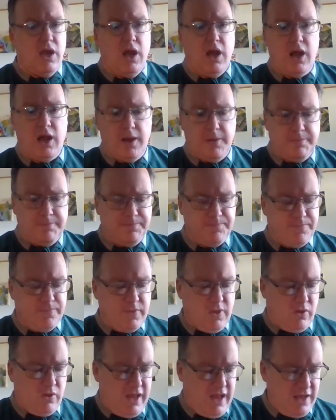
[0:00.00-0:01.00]

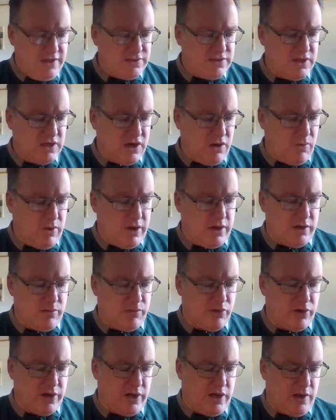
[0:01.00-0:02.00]
The last thing I wanted to
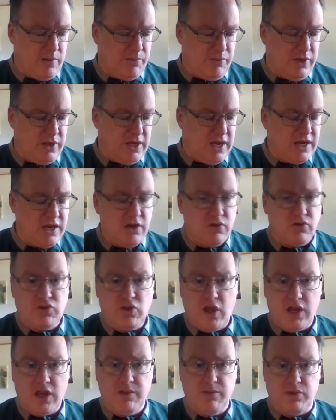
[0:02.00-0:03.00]
bring up, and I didn't
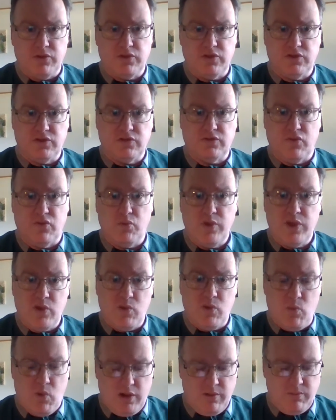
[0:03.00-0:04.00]
talk about this for week
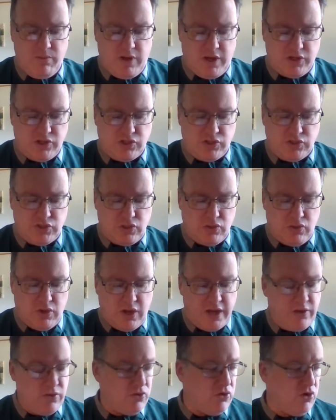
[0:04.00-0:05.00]
1 much, so
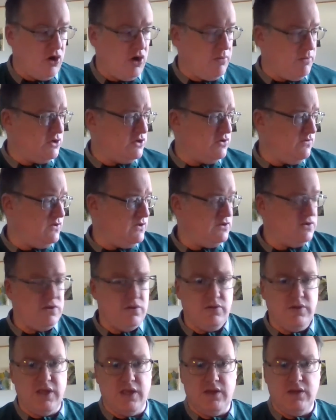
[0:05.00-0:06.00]
I don't know how much of this
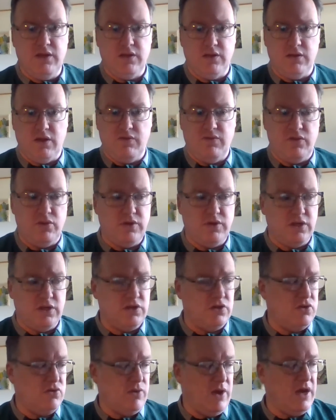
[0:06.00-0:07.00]
you did, and if you
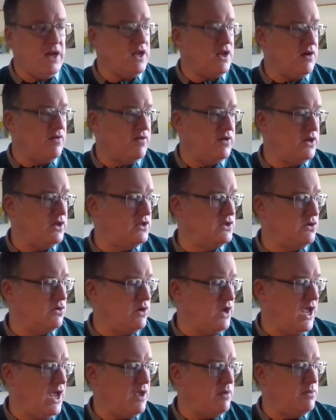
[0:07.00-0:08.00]
didn't do any of it, it's
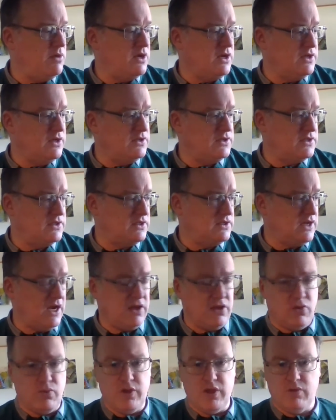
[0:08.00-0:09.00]
okay because this is kind
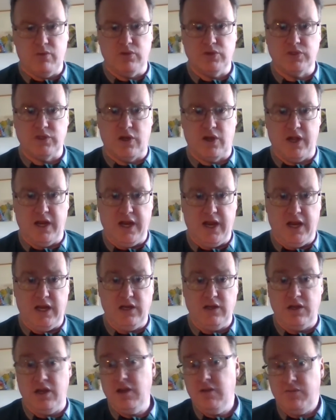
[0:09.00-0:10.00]
of the week we're starting on
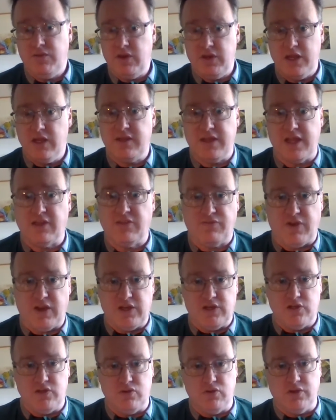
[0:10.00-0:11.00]
it, and if you did, that's
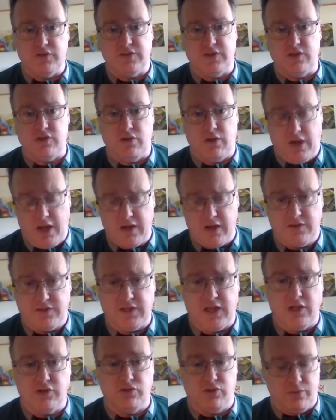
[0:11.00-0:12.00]
fine too because then you're ahead of
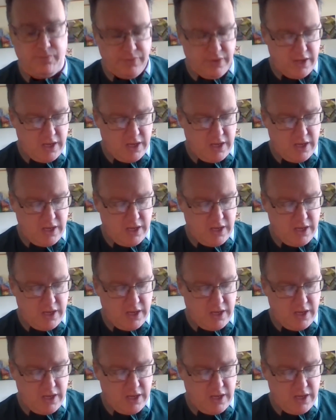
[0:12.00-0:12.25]
schedule.